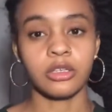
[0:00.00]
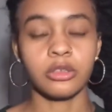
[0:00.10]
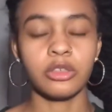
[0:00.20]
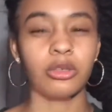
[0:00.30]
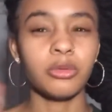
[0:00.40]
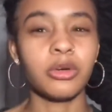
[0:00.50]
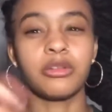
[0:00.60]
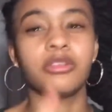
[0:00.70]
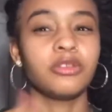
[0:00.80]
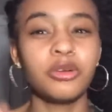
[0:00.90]
You don't want
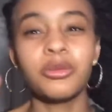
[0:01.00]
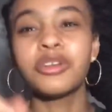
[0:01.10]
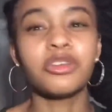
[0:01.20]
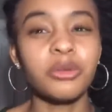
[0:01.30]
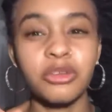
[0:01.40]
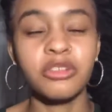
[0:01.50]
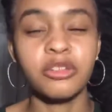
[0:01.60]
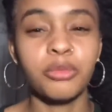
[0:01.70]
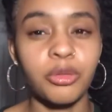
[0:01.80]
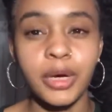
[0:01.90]
to deal with
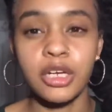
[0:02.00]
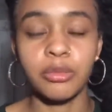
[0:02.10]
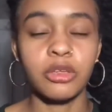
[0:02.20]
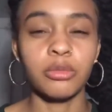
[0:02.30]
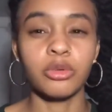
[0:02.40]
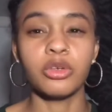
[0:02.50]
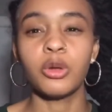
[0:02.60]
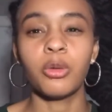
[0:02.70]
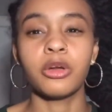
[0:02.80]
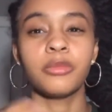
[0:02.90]
simple-minded people. You
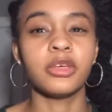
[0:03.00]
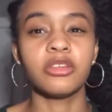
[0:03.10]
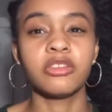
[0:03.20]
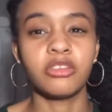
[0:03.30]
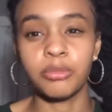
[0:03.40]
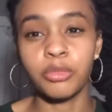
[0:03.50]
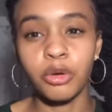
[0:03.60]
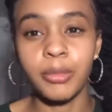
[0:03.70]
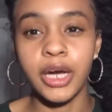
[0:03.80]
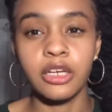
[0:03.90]
don't want to be a
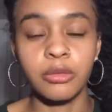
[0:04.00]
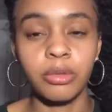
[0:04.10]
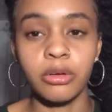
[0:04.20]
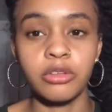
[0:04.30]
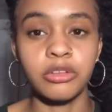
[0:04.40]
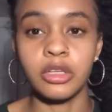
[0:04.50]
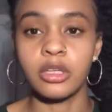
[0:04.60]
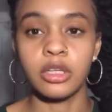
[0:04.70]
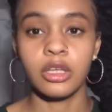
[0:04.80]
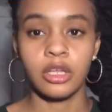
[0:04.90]
simple-minded person,